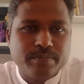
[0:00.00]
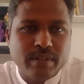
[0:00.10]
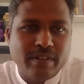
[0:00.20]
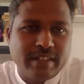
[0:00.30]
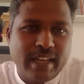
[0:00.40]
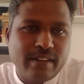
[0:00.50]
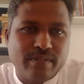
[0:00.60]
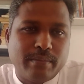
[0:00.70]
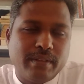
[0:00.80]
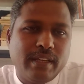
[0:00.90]
They will take
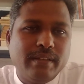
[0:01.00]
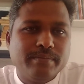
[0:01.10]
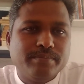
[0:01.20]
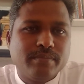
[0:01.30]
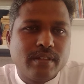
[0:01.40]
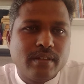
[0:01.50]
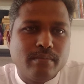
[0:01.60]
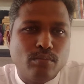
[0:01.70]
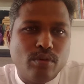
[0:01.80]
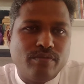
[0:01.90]
from the
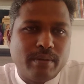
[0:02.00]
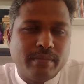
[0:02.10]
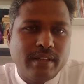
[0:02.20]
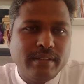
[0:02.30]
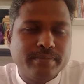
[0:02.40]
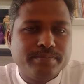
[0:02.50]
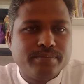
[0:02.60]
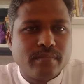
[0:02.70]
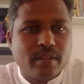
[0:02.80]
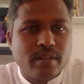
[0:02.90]
bone from the
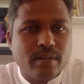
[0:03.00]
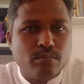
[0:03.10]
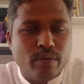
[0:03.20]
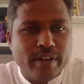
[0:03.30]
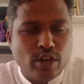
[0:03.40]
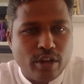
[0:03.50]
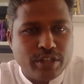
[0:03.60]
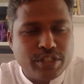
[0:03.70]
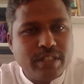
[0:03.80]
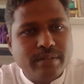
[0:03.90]
bovine
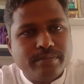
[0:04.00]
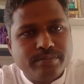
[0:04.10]
origin